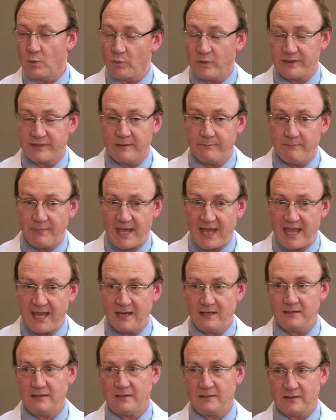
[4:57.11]
With the
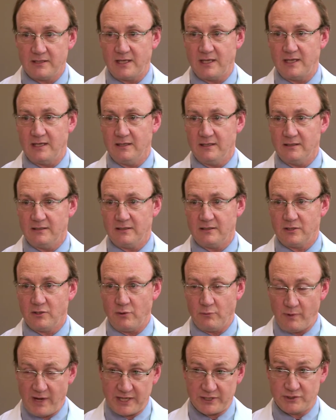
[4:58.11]
band, the
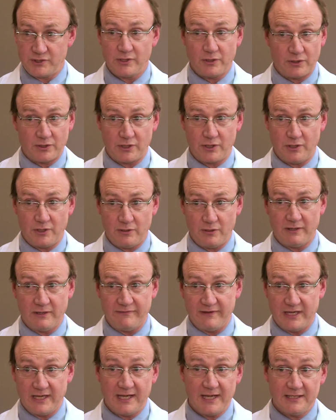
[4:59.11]
correction or cure of an